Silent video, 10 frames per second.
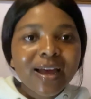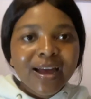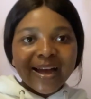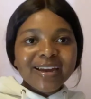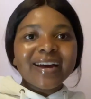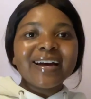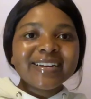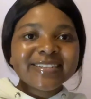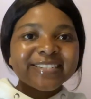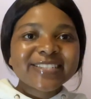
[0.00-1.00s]
Hi
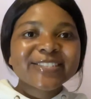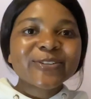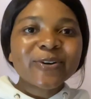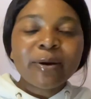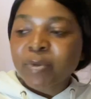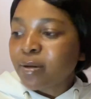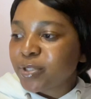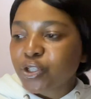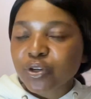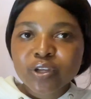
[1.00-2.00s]
guys, so I'm gonna be
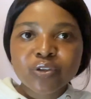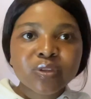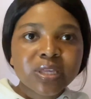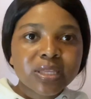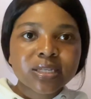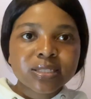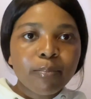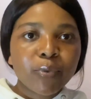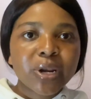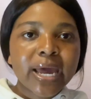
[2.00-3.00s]
showing you the things I
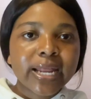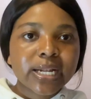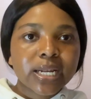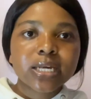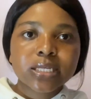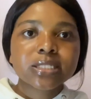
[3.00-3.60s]
bought at Clicks.